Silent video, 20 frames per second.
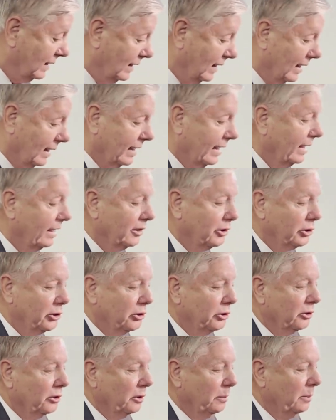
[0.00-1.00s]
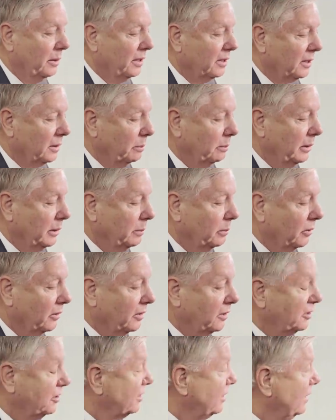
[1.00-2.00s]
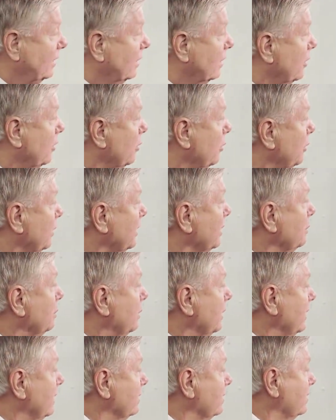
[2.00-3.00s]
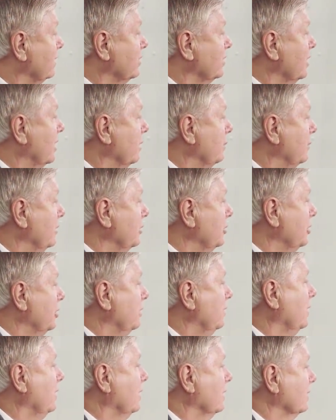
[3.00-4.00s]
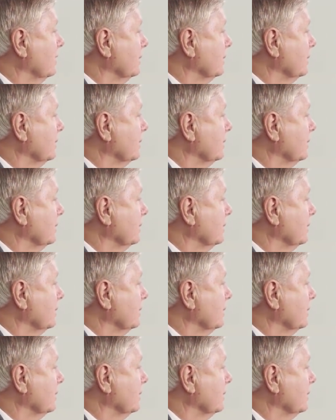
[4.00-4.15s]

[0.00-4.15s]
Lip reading: I can't assure the American people there's any law we can pass to stop this shooting.